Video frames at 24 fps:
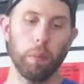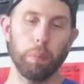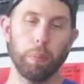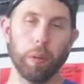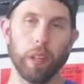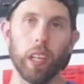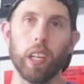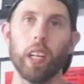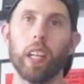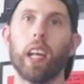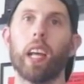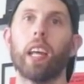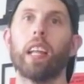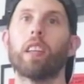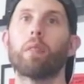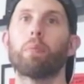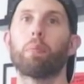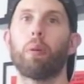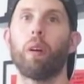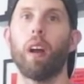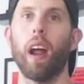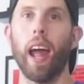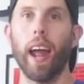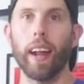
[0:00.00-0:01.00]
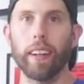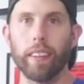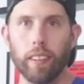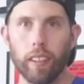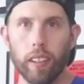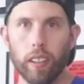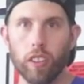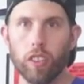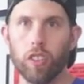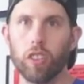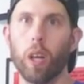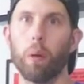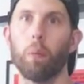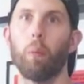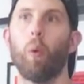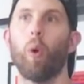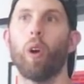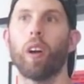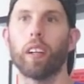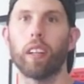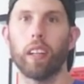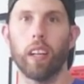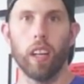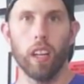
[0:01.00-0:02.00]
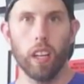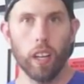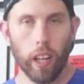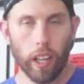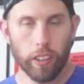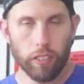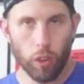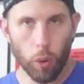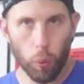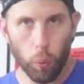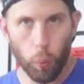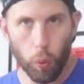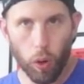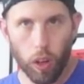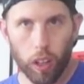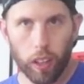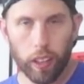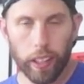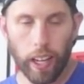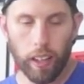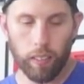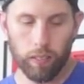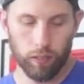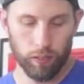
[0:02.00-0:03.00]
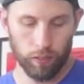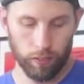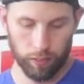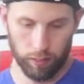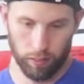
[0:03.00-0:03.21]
competing. It's oh, practice. Meet compete. Work, is that work? At,